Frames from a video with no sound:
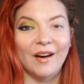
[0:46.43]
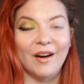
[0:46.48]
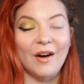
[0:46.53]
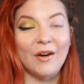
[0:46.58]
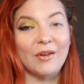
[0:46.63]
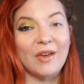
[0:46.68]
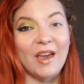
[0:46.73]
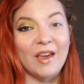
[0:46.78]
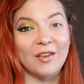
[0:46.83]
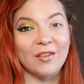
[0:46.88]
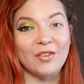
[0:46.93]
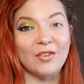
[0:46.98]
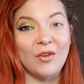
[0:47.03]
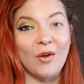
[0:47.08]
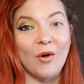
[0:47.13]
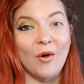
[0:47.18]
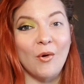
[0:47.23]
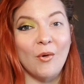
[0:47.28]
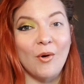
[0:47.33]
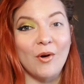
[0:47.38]
Okay,
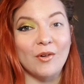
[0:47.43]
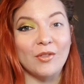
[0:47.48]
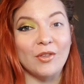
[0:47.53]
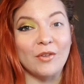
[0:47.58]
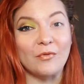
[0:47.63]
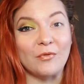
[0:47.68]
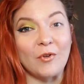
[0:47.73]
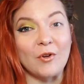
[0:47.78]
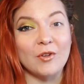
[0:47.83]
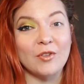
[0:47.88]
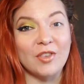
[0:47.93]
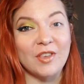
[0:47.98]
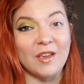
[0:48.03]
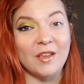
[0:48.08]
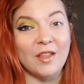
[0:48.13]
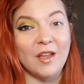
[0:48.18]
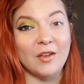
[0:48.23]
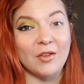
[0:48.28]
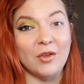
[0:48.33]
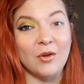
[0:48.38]
so the first thing
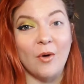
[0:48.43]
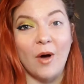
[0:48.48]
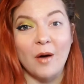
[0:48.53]
that you